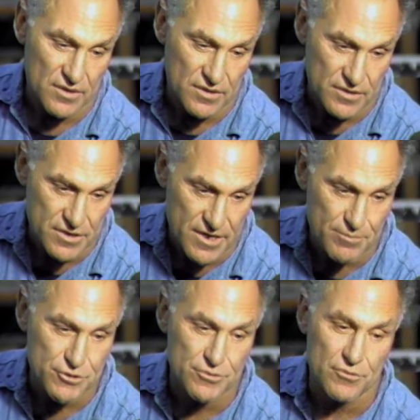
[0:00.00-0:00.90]

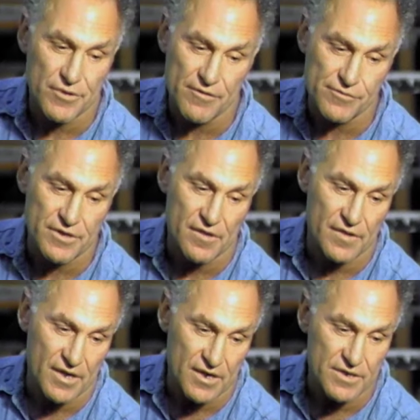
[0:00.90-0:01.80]
conceptual referent in
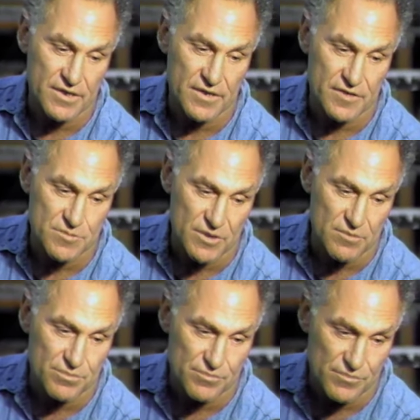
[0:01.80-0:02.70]
the idea that's
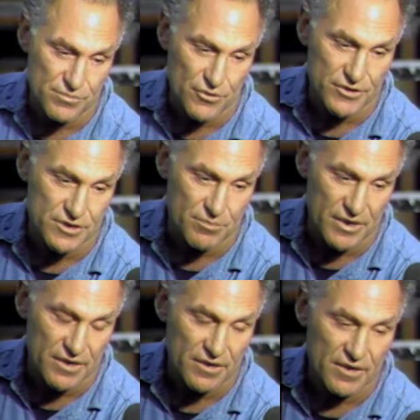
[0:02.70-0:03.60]
being brought to
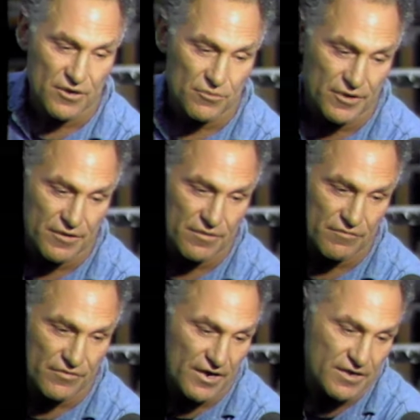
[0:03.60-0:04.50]
bear, where
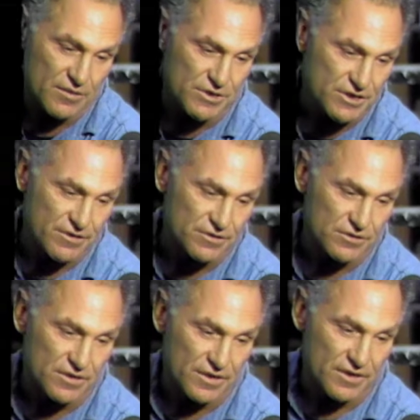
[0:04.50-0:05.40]
finally the material
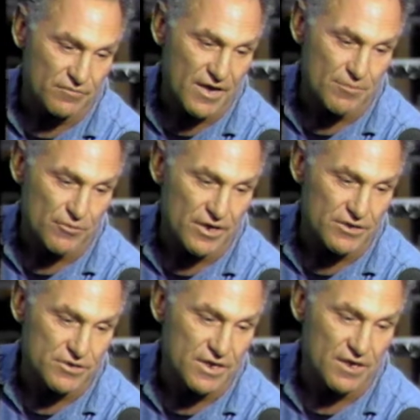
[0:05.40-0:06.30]
could evaporate
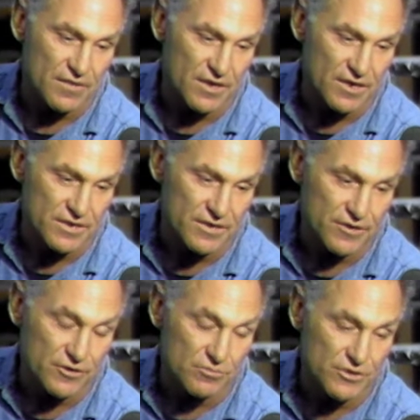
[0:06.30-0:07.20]
and you take the idea
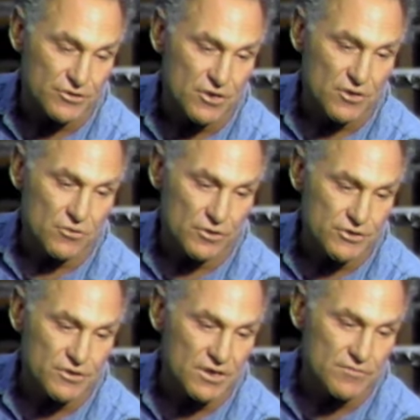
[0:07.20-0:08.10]
home. Because
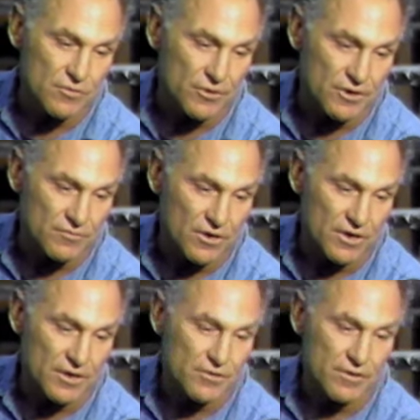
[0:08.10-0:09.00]
once you leave a work of
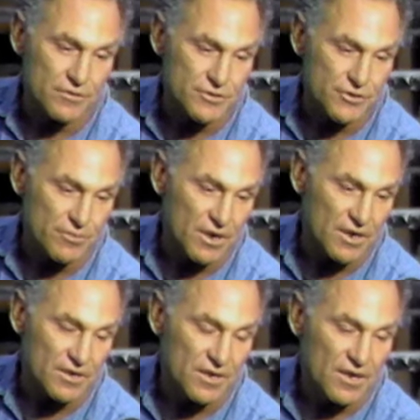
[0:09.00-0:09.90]
art, it grows in your mind,